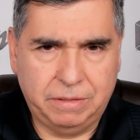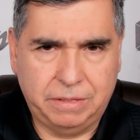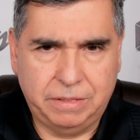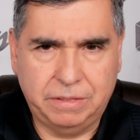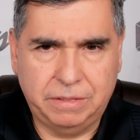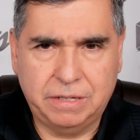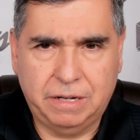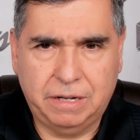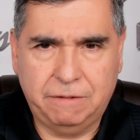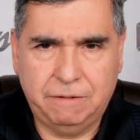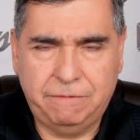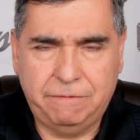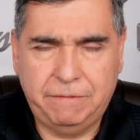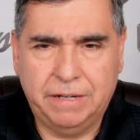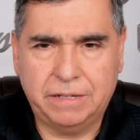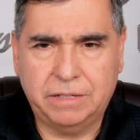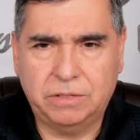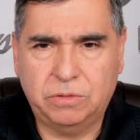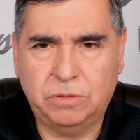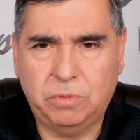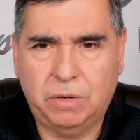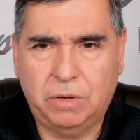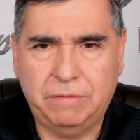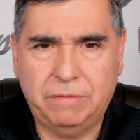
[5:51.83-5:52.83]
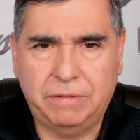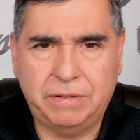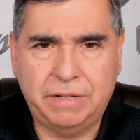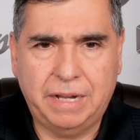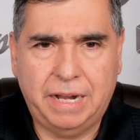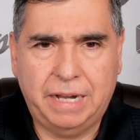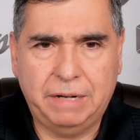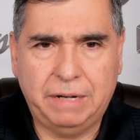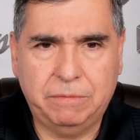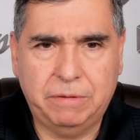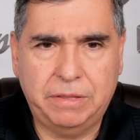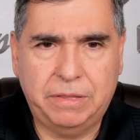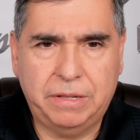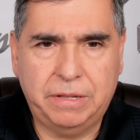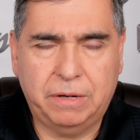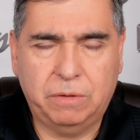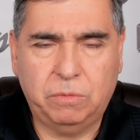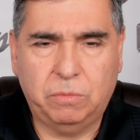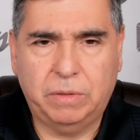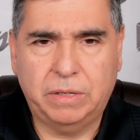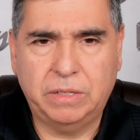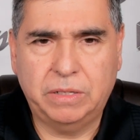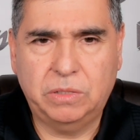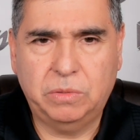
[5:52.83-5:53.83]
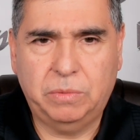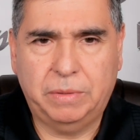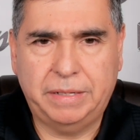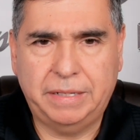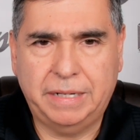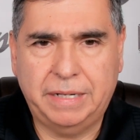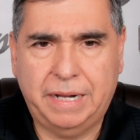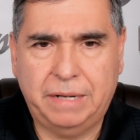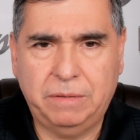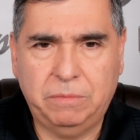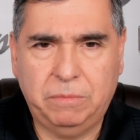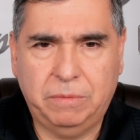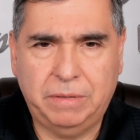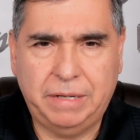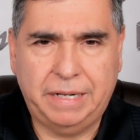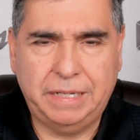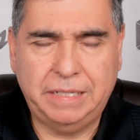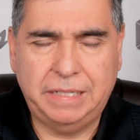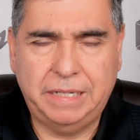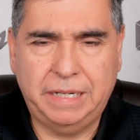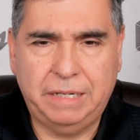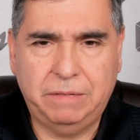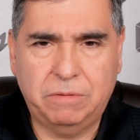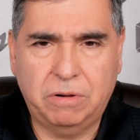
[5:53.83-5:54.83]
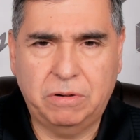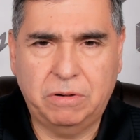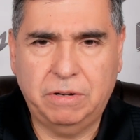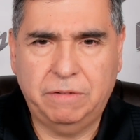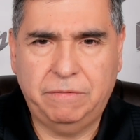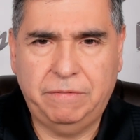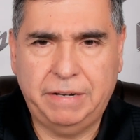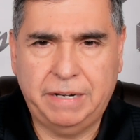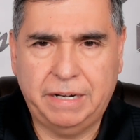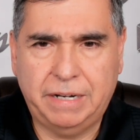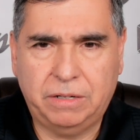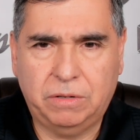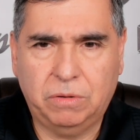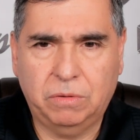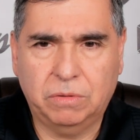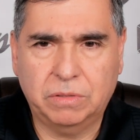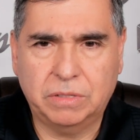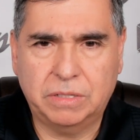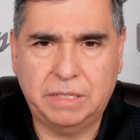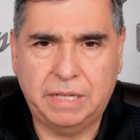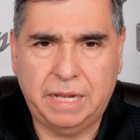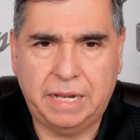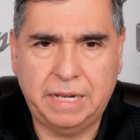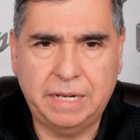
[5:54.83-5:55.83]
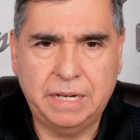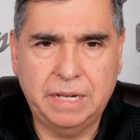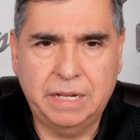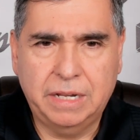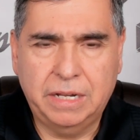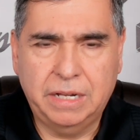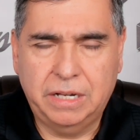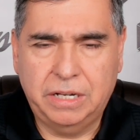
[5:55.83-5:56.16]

Utah fell to 12 and 9 with their 129 118 road defeat at Golden State.